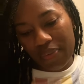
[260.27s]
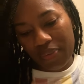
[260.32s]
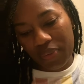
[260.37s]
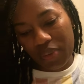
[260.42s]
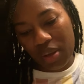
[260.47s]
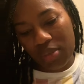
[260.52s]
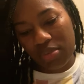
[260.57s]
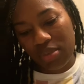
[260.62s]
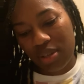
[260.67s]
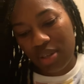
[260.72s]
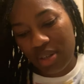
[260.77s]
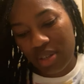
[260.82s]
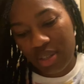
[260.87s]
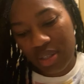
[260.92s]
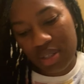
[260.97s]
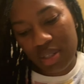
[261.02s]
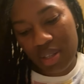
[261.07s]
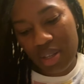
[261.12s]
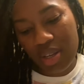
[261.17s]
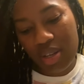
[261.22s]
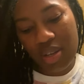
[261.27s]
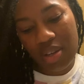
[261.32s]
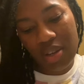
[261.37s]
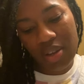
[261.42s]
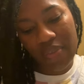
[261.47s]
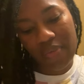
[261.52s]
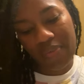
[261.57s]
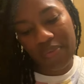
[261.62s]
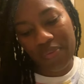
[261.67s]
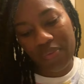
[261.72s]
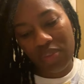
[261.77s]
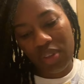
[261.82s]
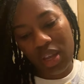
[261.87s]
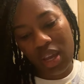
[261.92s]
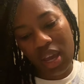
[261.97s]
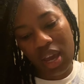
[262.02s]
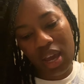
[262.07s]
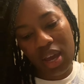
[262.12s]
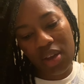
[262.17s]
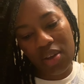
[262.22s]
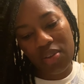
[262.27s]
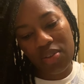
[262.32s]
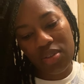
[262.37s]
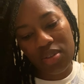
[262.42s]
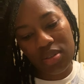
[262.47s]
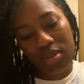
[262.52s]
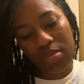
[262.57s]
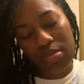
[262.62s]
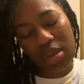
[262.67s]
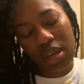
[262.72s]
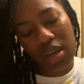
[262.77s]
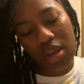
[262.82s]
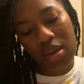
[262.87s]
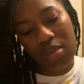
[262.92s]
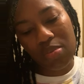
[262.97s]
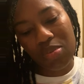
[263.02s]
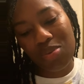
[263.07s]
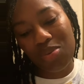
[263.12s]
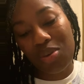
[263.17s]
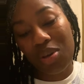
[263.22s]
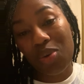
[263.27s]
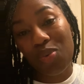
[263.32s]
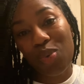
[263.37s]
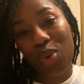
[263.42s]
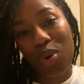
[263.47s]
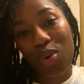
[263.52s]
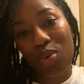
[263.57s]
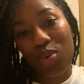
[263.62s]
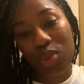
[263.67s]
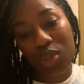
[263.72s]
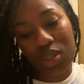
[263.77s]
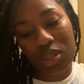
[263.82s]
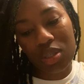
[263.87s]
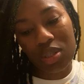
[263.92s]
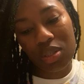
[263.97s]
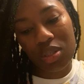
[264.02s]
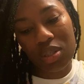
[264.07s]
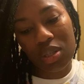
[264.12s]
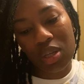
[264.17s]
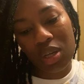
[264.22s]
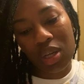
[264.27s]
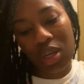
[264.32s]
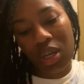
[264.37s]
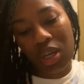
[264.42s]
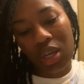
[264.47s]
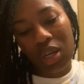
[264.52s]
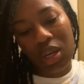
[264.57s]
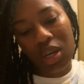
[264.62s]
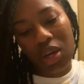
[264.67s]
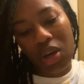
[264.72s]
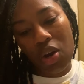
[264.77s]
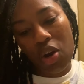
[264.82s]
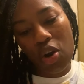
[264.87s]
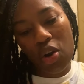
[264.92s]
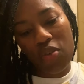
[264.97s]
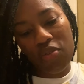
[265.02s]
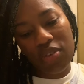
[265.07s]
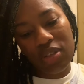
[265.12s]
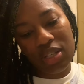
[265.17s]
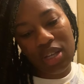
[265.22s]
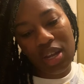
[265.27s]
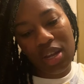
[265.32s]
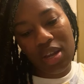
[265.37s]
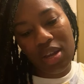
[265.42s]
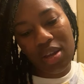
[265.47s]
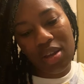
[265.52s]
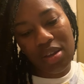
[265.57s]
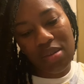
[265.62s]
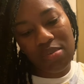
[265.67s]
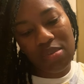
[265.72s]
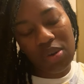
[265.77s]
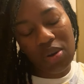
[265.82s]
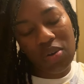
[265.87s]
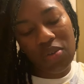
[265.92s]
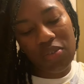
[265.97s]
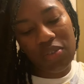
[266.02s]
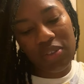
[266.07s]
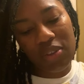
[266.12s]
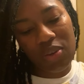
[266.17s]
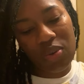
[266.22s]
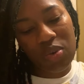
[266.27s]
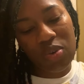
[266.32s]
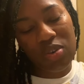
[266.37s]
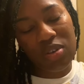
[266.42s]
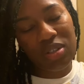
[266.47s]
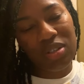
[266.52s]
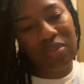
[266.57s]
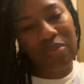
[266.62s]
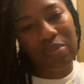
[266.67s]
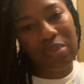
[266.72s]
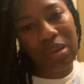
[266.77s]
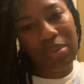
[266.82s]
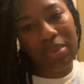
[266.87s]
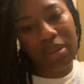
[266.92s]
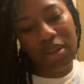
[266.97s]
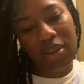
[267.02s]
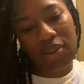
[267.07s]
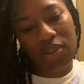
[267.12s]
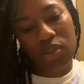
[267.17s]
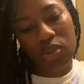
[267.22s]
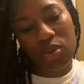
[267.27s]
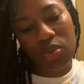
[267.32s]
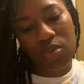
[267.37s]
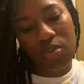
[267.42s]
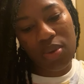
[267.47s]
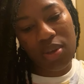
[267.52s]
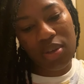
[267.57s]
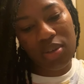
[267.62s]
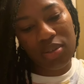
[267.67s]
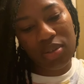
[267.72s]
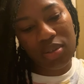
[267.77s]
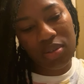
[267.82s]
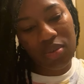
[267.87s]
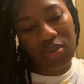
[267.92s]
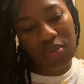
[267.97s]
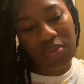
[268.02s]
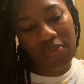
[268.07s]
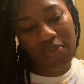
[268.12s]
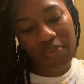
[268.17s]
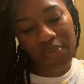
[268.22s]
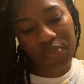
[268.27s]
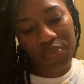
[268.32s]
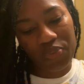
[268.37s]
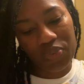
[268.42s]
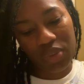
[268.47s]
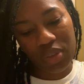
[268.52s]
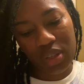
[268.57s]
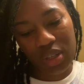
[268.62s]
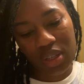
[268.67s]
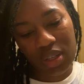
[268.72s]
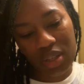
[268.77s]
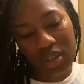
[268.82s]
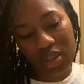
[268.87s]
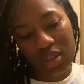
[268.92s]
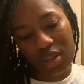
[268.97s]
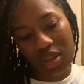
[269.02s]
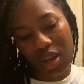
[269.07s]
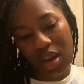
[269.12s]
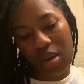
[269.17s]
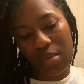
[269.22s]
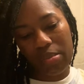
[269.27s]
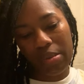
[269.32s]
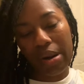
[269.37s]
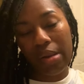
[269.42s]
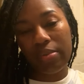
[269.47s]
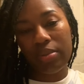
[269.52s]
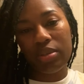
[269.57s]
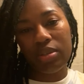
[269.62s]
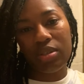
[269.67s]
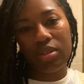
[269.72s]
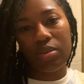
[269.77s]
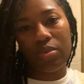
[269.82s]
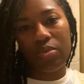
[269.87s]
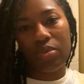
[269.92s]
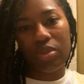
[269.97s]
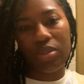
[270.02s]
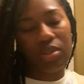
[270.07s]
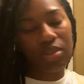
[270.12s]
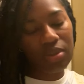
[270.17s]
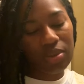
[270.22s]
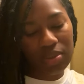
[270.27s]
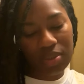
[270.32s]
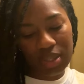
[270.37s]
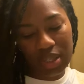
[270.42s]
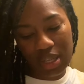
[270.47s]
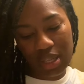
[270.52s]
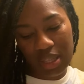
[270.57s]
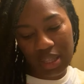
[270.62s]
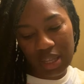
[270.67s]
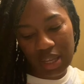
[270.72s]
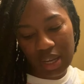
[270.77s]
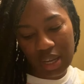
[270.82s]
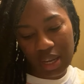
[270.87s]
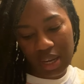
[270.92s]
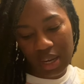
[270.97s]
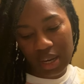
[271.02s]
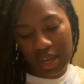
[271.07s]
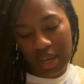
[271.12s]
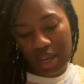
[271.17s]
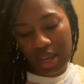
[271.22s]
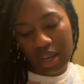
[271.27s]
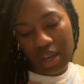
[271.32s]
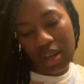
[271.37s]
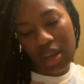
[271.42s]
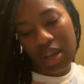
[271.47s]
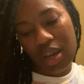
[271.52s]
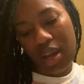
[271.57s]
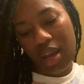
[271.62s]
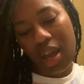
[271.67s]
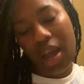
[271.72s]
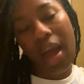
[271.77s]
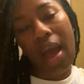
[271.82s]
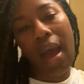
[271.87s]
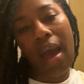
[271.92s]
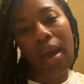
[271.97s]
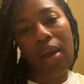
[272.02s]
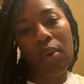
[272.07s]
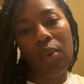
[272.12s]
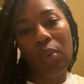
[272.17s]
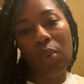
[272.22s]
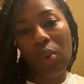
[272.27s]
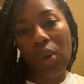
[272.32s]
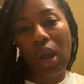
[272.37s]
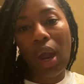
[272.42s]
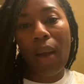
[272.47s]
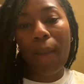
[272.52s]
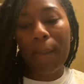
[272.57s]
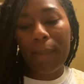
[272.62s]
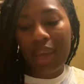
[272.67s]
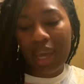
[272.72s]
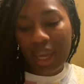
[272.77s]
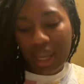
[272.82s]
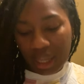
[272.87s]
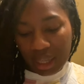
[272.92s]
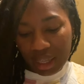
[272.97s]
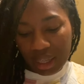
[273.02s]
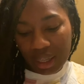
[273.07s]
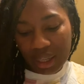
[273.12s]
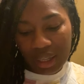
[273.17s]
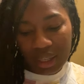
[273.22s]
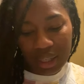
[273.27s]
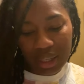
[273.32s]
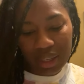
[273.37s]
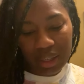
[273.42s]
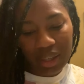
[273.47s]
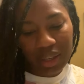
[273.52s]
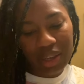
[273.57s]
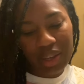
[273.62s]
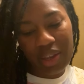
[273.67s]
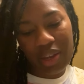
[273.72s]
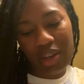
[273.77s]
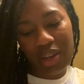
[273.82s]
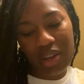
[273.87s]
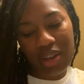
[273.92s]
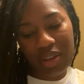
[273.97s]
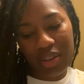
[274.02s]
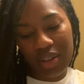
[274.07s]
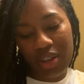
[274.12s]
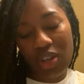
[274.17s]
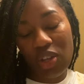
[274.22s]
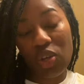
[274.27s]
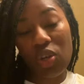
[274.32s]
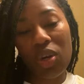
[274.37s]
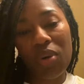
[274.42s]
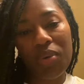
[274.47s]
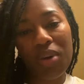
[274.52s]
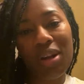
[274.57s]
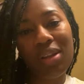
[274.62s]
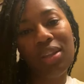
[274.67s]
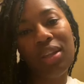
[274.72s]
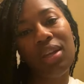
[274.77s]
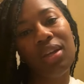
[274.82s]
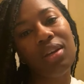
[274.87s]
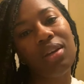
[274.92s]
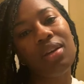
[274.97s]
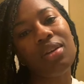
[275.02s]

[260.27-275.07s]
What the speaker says: I'm gonna see how this bad boy works over time, over the course of maybe like 2 weeks. I'll probably see some results, and then I will come back and let you know what I think.